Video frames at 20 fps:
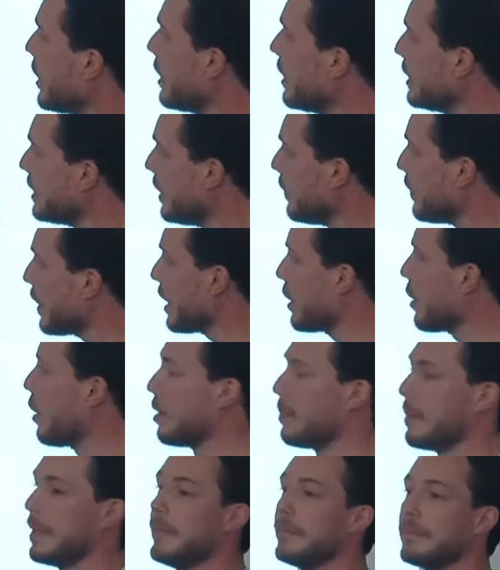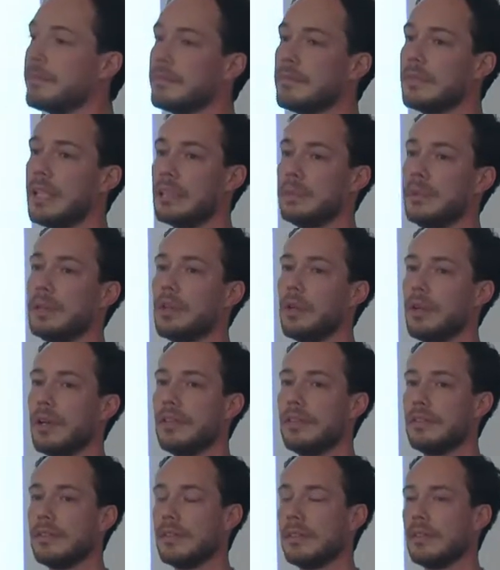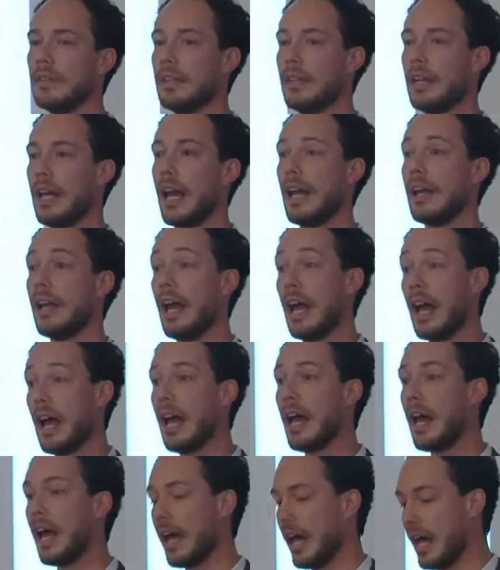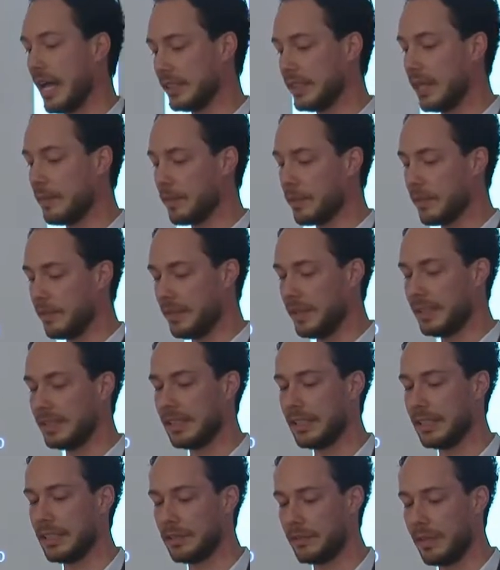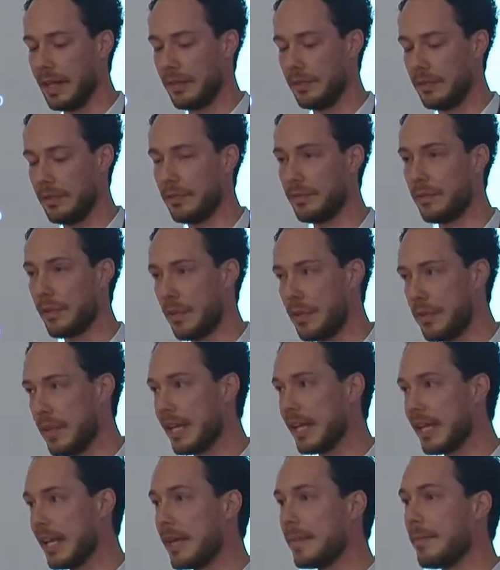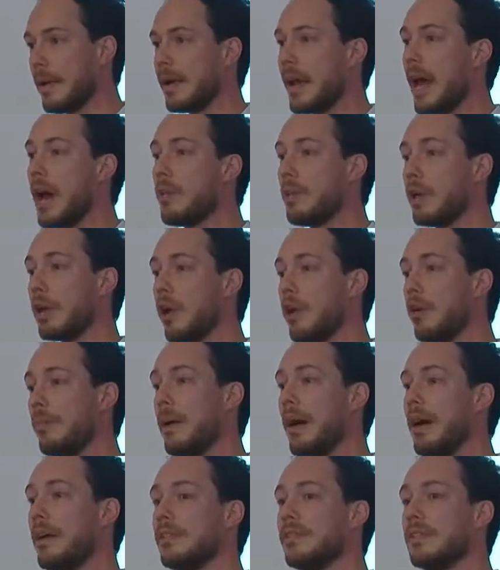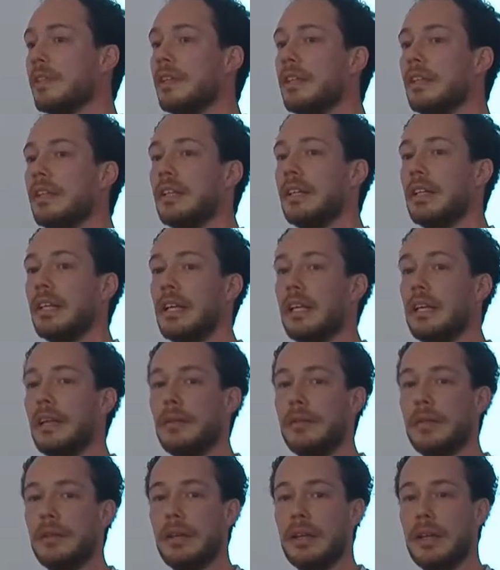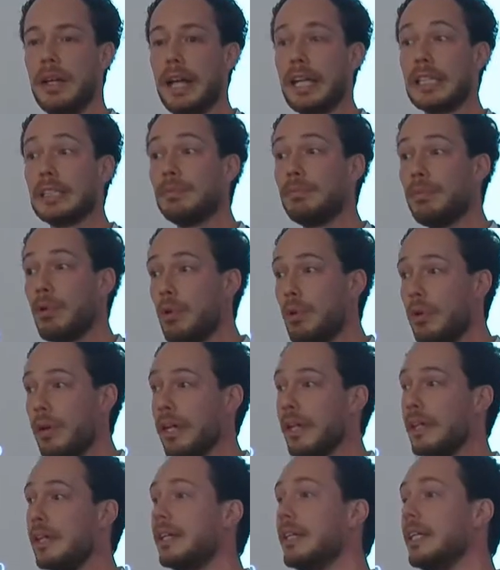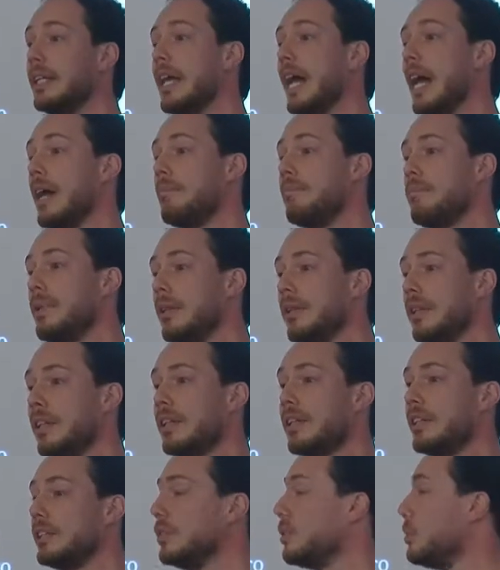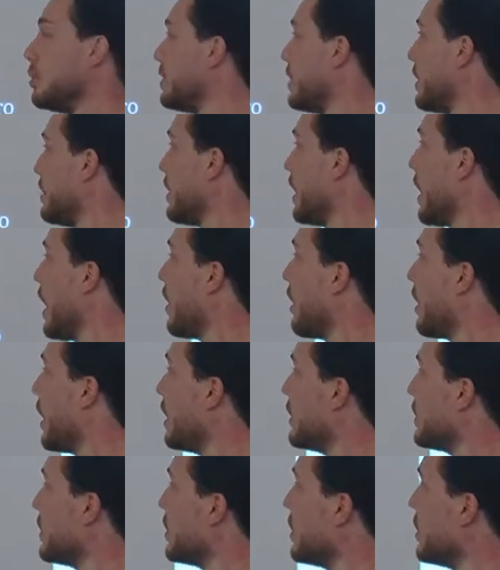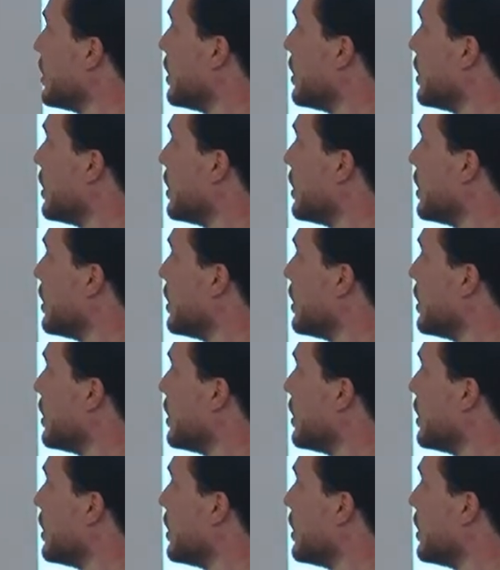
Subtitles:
a civic economy, as we call it, and as I'm convinced that it's relevant for thinking about how we go about exploring and building these new city areas.